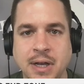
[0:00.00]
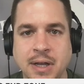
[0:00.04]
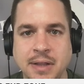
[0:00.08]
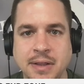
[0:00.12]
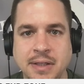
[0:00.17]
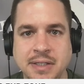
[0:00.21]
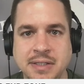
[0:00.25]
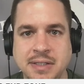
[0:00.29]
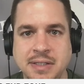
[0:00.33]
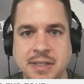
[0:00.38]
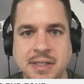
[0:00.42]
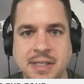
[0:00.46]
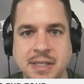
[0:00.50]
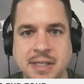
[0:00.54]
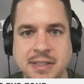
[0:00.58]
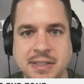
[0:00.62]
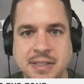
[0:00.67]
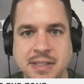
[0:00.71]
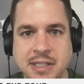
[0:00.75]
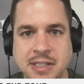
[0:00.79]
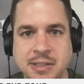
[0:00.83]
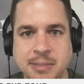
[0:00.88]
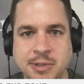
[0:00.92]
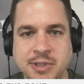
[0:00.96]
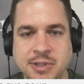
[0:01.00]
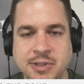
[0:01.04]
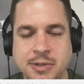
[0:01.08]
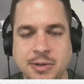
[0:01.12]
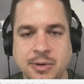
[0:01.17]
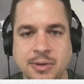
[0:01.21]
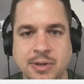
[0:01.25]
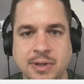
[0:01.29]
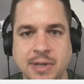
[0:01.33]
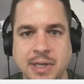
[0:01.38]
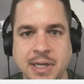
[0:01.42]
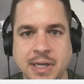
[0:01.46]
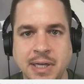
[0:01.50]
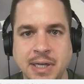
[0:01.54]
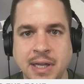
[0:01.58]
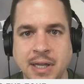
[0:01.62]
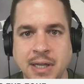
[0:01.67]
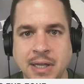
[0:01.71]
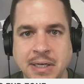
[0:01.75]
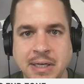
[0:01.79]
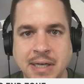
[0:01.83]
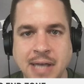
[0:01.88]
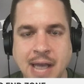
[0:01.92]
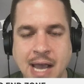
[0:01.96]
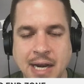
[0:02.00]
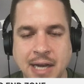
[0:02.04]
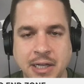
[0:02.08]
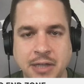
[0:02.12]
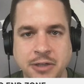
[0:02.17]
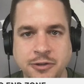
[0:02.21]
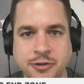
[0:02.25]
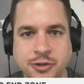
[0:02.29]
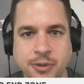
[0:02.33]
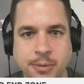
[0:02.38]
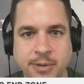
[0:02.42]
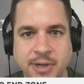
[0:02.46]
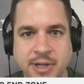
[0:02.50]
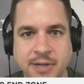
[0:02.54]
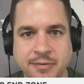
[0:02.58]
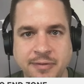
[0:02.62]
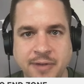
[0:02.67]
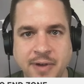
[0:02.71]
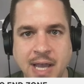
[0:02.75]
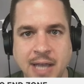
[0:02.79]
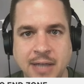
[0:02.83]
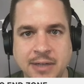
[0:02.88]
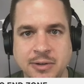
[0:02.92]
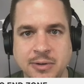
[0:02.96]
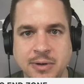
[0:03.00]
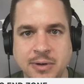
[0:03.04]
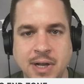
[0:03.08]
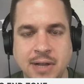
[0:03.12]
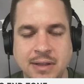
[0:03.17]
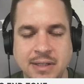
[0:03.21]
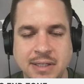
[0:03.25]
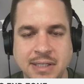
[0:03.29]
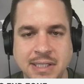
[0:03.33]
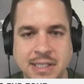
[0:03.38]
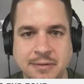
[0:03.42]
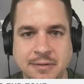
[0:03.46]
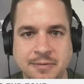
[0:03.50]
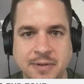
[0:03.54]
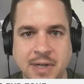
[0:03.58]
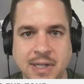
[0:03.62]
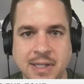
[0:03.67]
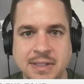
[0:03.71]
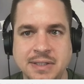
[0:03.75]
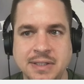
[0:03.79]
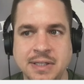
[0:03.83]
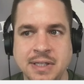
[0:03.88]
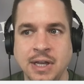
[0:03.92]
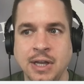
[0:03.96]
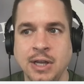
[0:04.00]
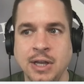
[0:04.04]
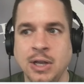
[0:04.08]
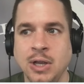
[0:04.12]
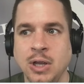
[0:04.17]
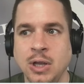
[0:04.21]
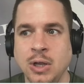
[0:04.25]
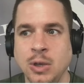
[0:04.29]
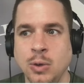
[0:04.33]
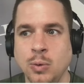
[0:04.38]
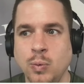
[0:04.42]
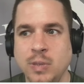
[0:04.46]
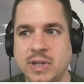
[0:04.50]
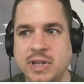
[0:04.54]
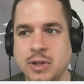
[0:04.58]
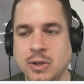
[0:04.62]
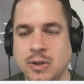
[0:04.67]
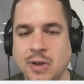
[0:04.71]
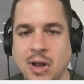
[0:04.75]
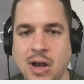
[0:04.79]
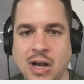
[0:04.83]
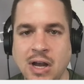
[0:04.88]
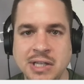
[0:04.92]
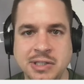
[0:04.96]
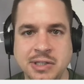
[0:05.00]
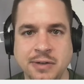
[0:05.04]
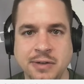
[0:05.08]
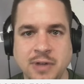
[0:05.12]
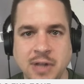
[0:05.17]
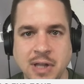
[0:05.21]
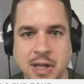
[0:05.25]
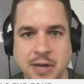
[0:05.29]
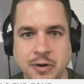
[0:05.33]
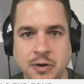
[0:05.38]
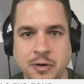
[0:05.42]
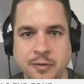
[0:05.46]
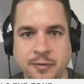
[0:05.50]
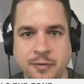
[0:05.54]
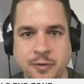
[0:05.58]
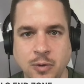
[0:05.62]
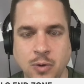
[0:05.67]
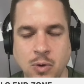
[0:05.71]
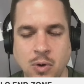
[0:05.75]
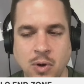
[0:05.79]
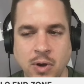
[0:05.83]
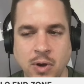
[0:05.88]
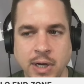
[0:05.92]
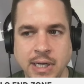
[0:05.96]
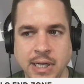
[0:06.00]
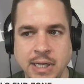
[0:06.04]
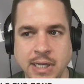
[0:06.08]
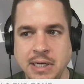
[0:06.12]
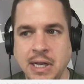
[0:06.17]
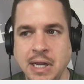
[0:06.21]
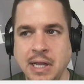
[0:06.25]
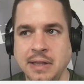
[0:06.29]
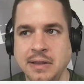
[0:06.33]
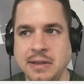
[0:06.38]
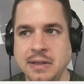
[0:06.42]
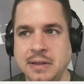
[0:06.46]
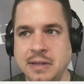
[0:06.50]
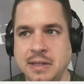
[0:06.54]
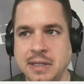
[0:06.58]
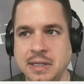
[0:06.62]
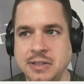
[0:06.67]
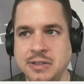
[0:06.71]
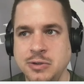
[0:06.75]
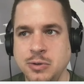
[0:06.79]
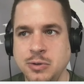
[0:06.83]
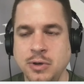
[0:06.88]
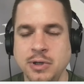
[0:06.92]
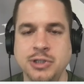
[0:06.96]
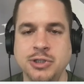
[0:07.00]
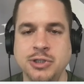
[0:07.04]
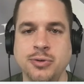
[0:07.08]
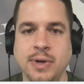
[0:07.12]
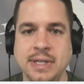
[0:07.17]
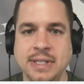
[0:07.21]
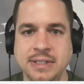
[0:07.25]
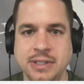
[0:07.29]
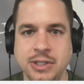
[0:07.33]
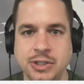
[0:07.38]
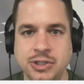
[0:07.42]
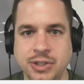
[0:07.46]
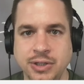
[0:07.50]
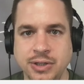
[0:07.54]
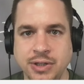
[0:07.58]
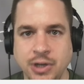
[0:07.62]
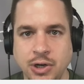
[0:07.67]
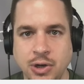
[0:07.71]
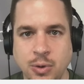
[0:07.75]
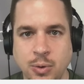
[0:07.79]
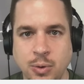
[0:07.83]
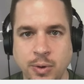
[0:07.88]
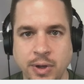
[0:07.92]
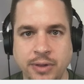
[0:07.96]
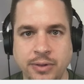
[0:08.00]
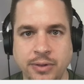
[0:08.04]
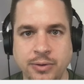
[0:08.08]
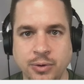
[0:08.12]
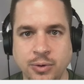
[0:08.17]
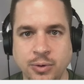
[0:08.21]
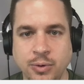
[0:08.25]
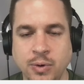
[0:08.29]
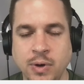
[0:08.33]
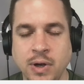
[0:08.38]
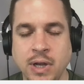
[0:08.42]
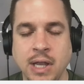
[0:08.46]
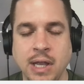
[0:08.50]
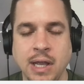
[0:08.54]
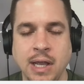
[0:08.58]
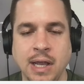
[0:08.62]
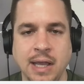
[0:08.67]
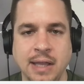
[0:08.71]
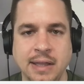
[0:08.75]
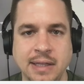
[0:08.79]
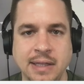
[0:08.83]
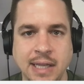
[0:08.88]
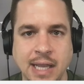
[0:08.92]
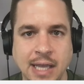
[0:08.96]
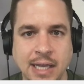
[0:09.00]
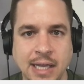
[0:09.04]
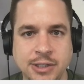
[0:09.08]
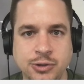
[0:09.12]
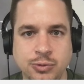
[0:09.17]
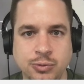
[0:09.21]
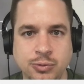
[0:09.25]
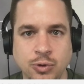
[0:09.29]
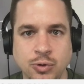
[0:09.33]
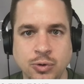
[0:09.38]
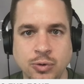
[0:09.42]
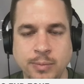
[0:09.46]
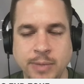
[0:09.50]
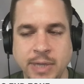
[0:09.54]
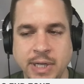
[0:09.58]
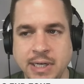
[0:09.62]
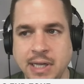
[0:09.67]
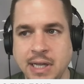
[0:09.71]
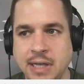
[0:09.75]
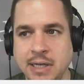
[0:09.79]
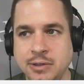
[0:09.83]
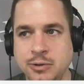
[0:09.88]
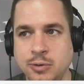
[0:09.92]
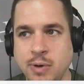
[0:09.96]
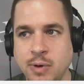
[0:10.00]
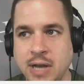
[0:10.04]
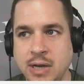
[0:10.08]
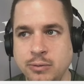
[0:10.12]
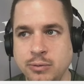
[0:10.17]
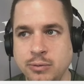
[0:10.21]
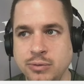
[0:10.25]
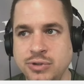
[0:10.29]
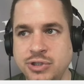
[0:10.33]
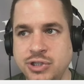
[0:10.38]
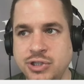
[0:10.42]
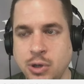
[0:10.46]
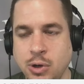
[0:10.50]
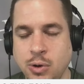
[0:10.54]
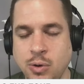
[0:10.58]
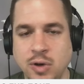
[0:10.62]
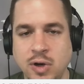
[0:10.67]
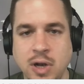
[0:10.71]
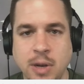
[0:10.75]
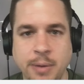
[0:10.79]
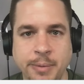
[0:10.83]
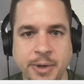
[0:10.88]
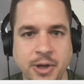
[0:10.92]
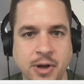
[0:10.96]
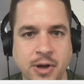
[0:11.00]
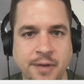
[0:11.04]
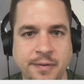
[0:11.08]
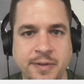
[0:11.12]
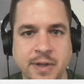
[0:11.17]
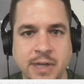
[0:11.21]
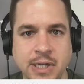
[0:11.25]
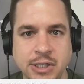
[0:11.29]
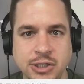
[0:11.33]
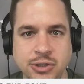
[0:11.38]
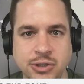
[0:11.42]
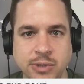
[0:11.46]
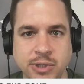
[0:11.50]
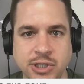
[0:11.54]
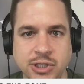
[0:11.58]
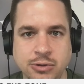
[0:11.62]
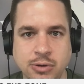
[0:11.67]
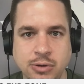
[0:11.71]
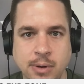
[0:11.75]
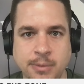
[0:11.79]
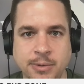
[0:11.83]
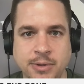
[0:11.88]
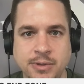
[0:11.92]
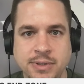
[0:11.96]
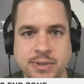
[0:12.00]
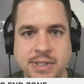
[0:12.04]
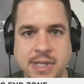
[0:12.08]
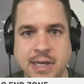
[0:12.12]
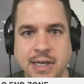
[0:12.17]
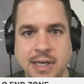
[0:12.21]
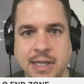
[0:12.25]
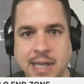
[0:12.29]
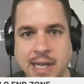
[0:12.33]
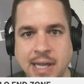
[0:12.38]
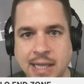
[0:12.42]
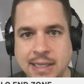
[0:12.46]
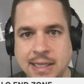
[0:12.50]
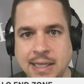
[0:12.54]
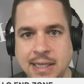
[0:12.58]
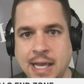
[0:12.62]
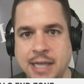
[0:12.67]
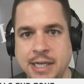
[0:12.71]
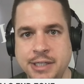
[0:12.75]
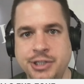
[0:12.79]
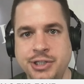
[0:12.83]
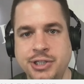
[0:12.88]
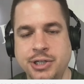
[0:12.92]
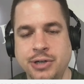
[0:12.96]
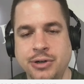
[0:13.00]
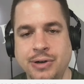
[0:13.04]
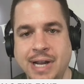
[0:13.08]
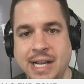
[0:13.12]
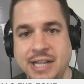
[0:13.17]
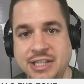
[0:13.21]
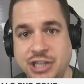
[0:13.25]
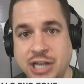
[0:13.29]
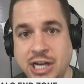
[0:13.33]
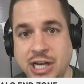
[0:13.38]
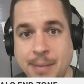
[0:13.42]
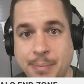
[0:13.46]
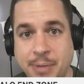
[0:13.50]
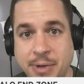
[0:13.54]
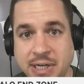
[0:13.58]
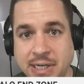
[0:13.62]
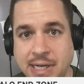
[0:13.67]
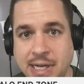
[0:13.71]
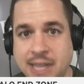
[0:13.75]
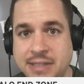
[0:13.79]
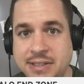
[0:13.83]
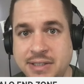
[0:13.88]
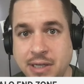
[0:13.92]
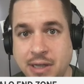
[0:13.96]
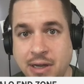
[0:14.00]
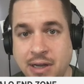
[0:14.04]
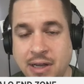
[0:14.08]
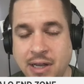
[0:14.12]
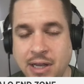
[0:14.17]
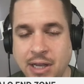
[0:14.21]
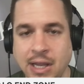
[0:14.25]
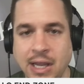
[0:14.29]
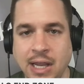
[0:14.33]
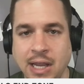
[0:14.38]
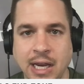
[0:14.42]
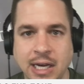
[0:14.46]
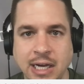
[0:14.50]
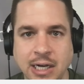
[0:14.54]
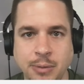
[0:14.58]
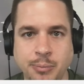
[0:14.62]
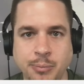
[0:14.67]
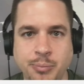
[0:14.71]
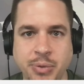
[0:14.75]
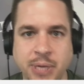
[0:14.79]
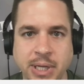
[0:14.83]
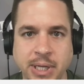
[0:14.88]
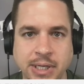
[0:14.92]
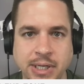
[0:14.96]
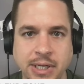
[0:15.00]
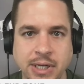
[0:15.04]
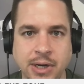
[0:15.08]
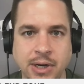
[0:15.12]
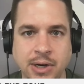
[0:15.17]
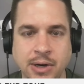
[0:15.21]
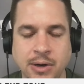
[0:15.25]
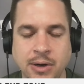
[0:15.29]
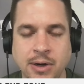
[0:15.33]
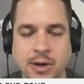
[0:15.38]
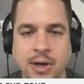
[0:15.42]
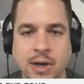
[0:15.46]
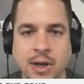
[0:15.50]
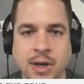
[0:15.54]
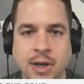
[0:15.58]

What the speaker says: the statistics, but certainly not a contributing factor on the defense. With the loss of Leonard Floyd and the sort of transition they're going through and the edge room, and Greg Rousseau coming off the injury troubles that he had last year, A.J. Epineza in a big year,